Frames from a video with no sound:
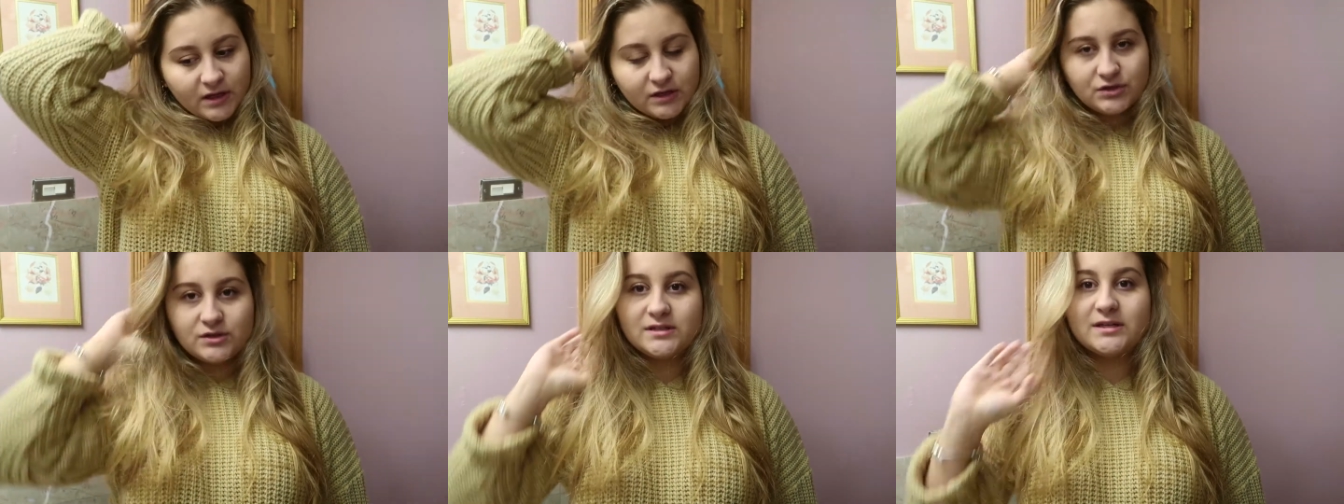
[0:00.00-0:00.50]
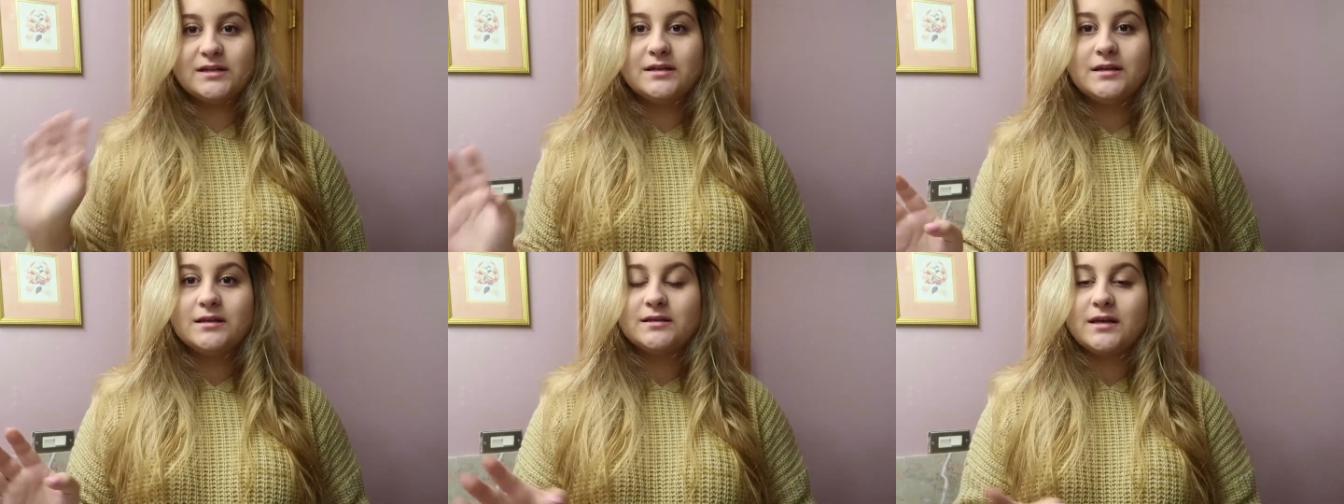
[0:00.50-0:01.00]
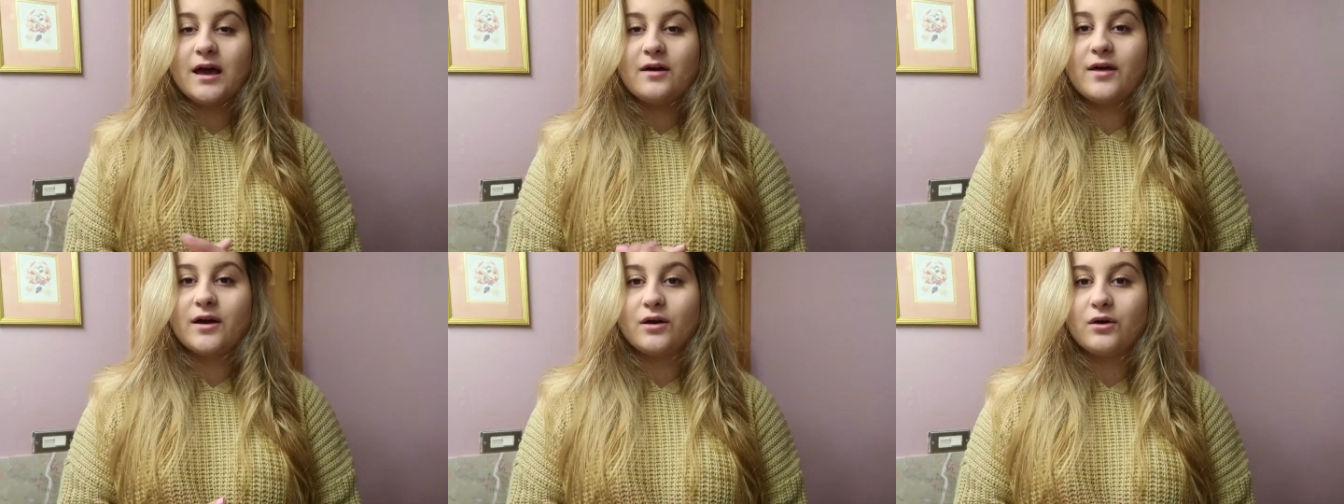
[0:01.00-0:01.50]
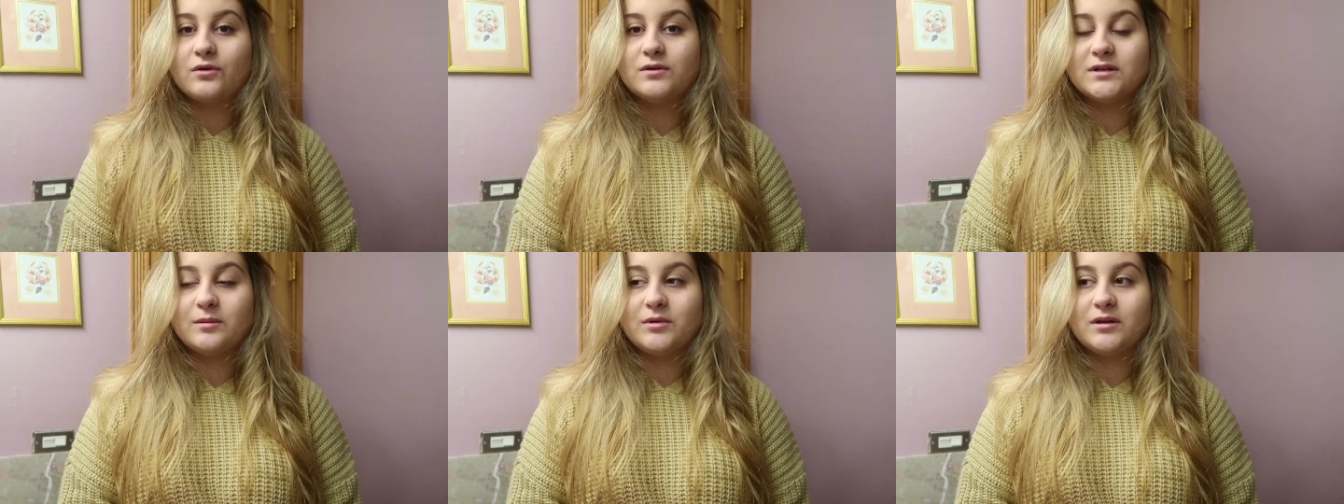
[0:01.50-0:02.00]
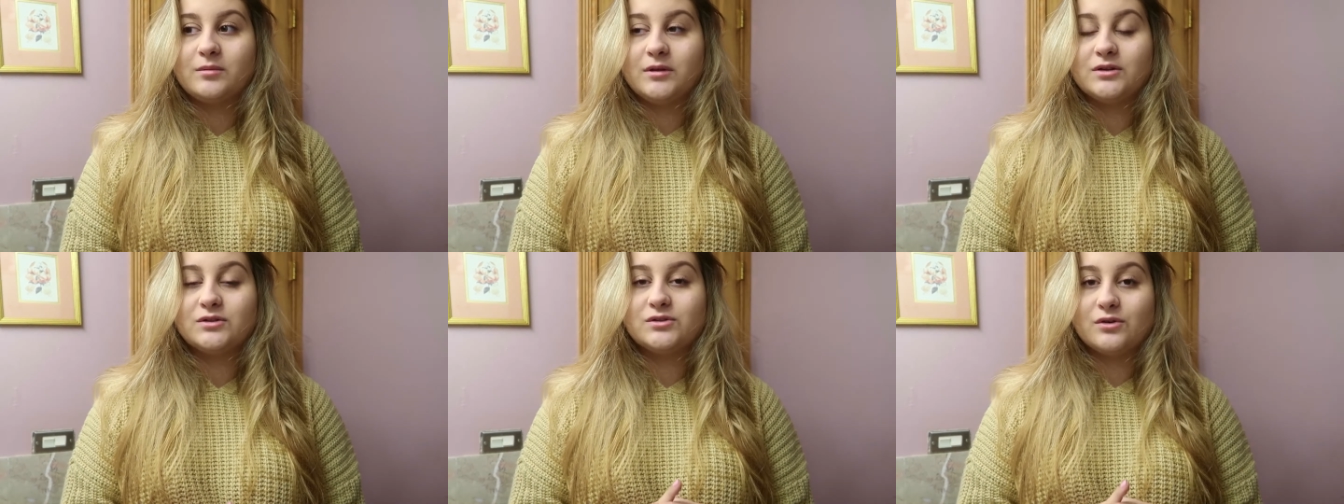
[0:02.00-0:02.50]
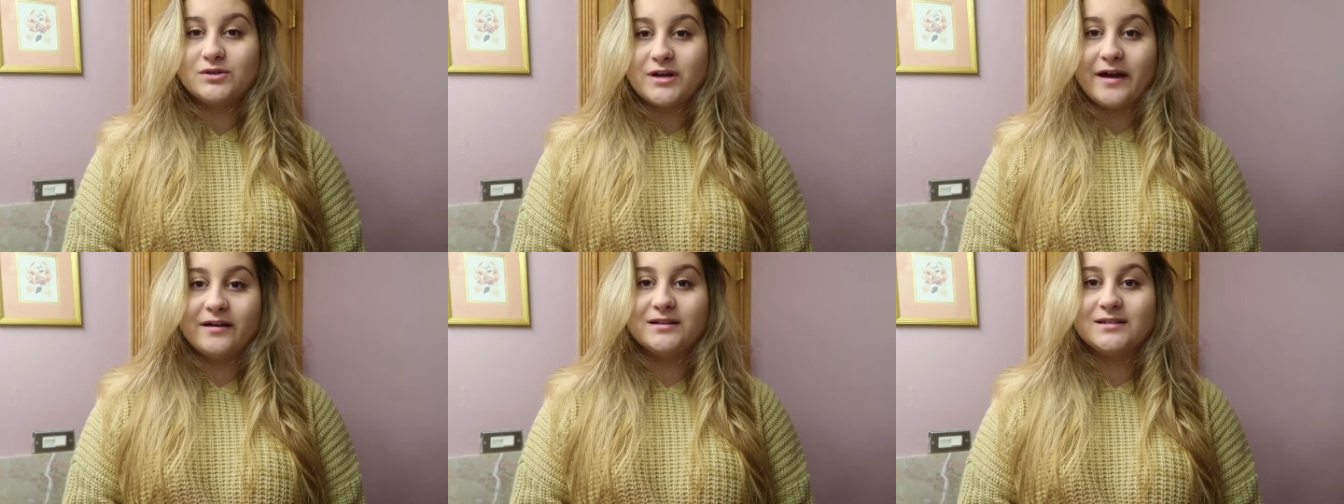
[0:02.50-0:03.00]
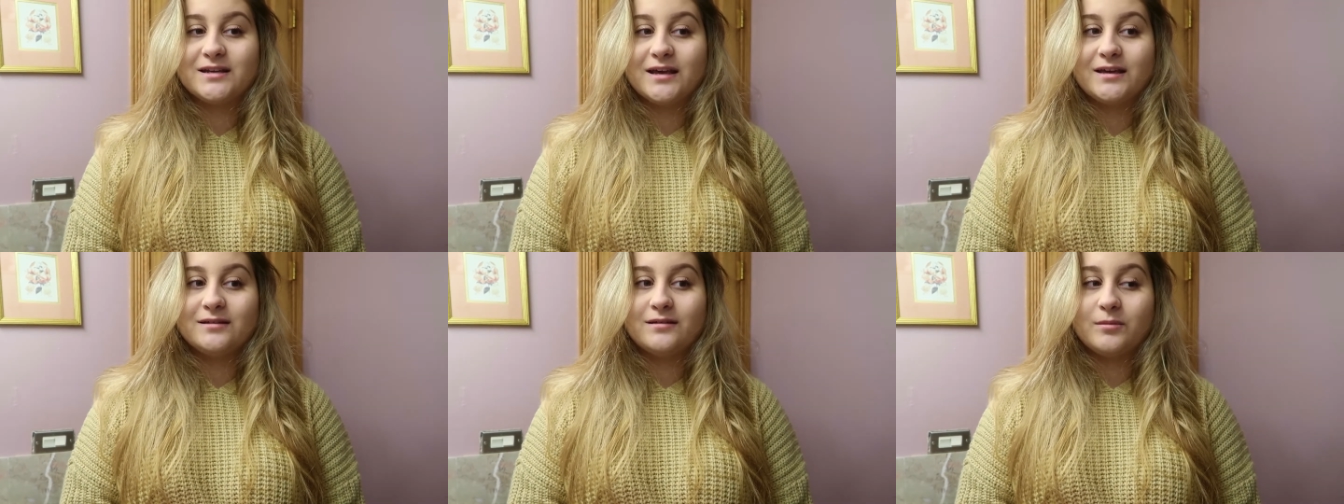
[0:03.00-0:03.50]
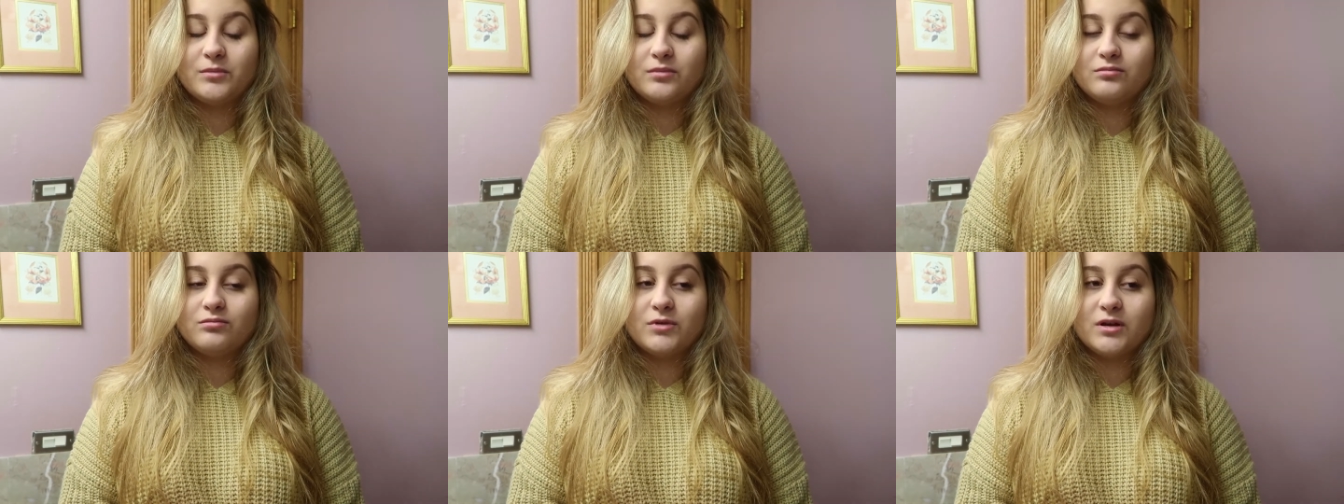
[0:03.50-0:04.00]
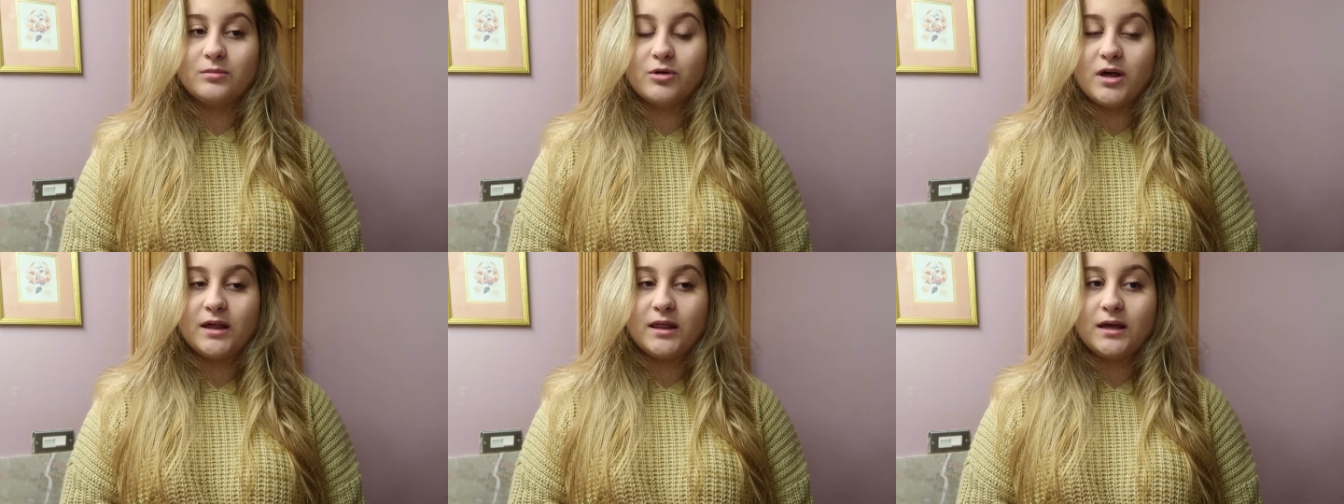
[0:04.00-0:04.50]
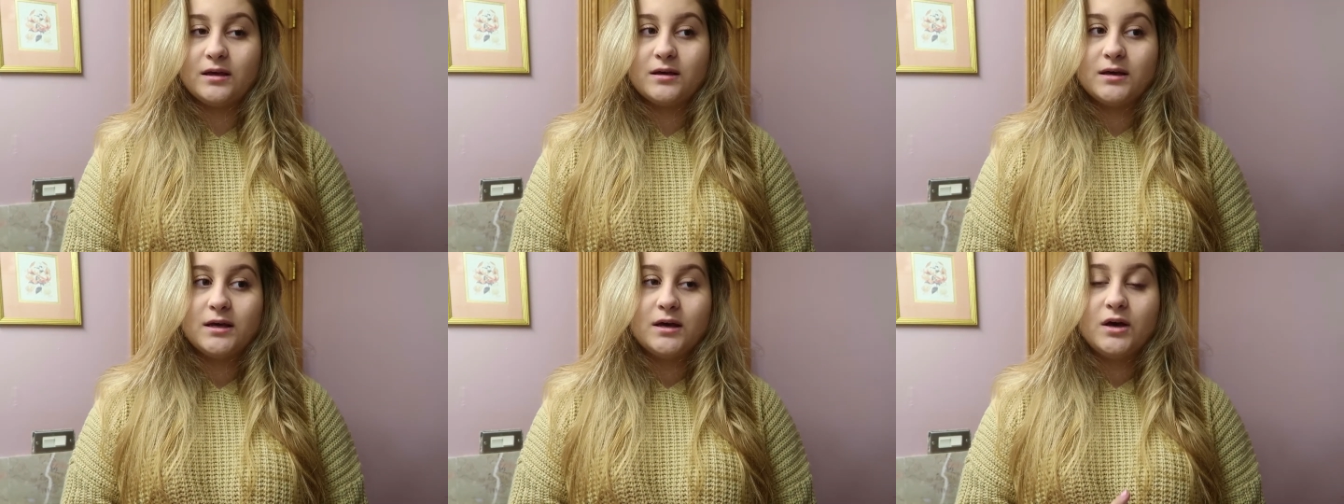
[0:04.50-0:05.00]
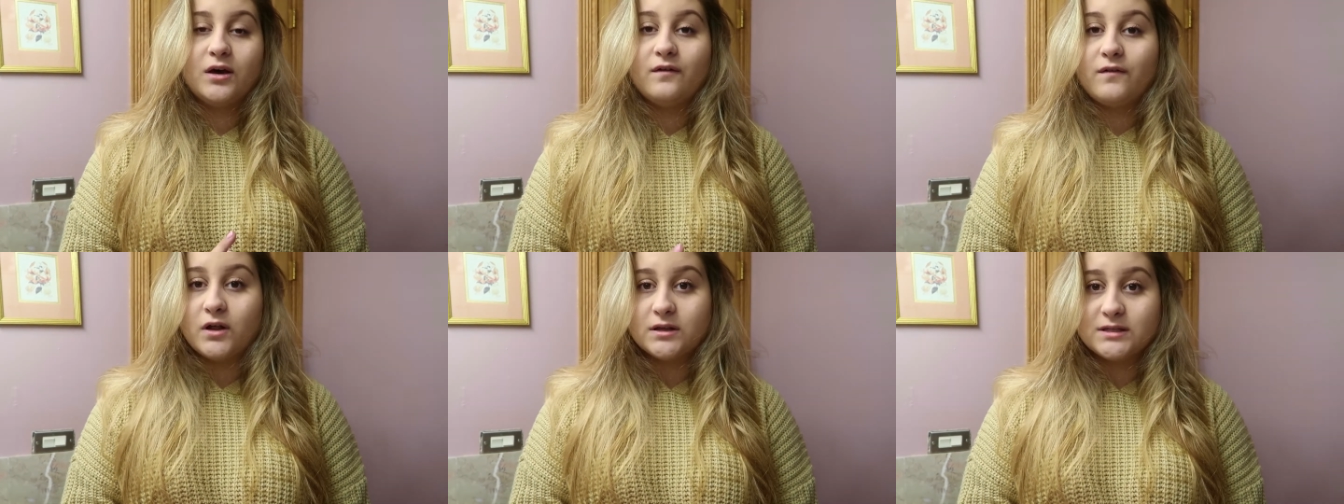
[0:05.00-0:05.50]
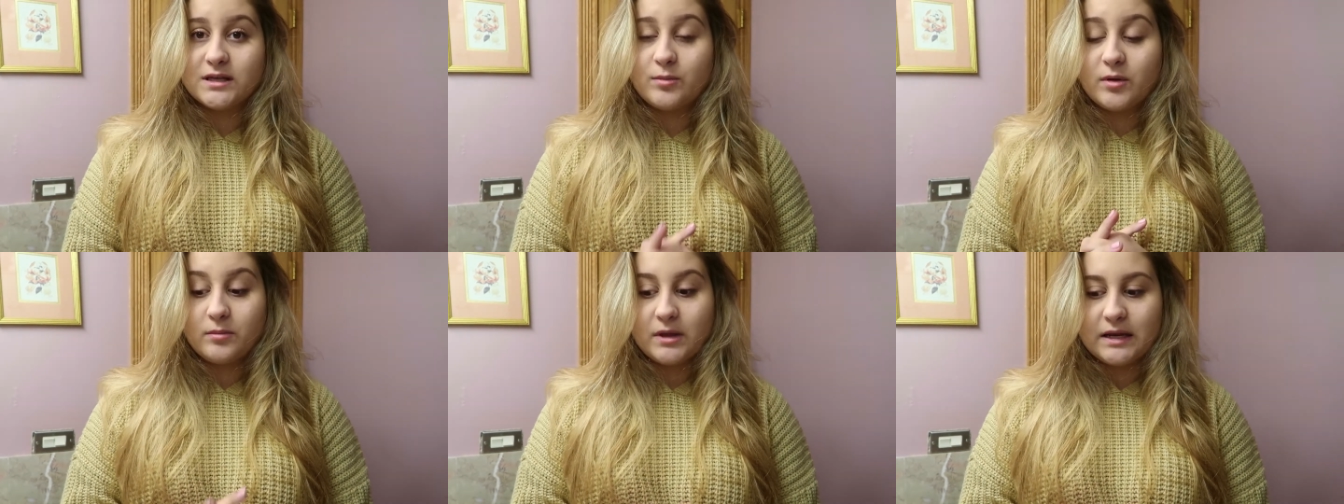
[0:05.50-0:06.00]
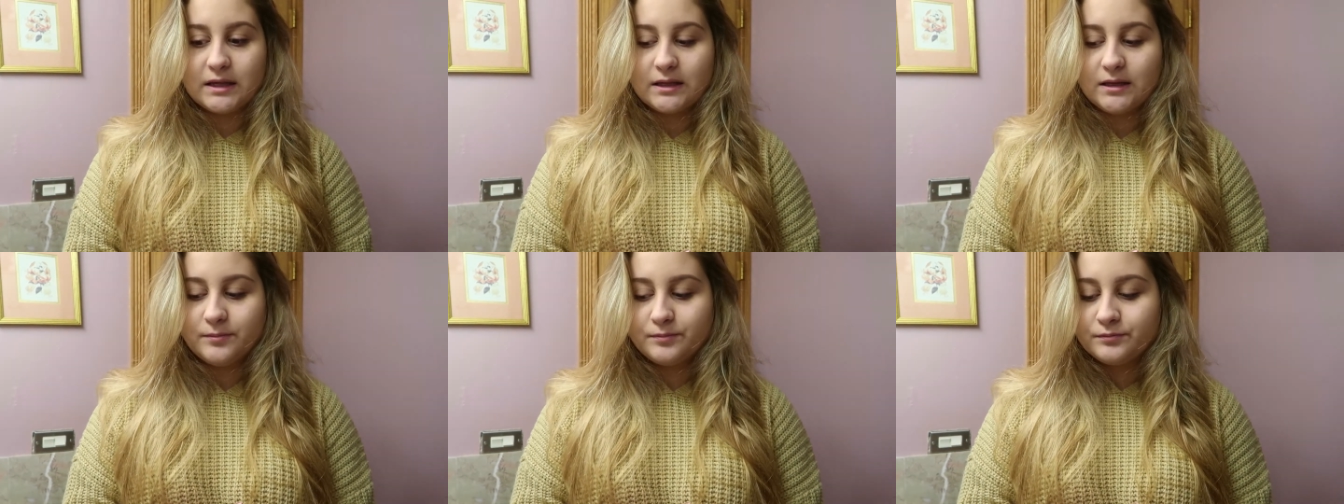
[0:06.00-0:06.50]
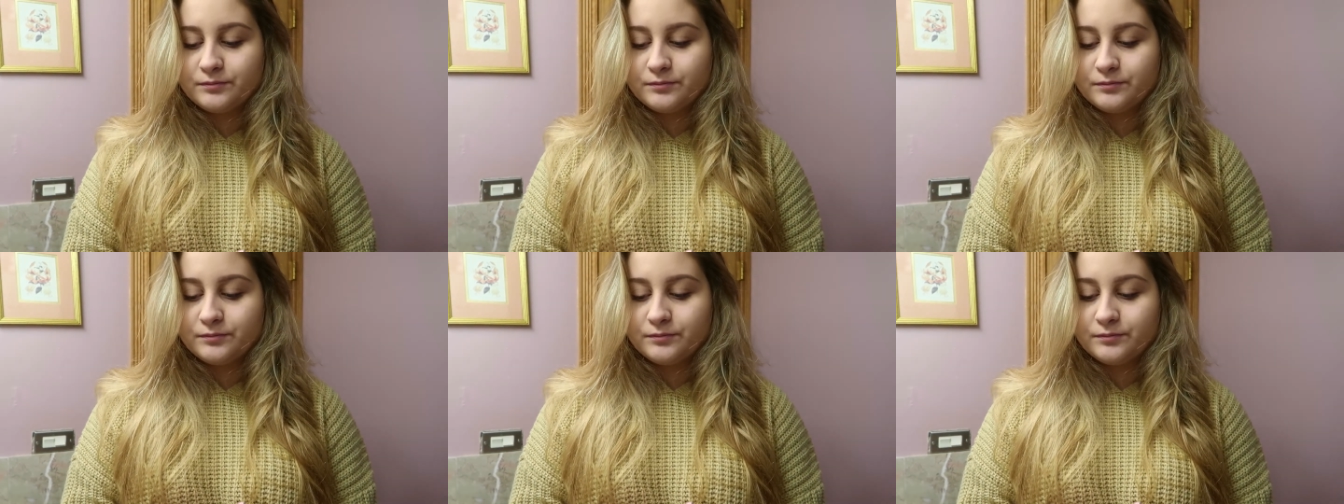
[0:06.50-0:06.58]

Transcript: interesting to see how that goes. I'm gonna be so tired tonight. I'm gonna probably like fall asleep immediately.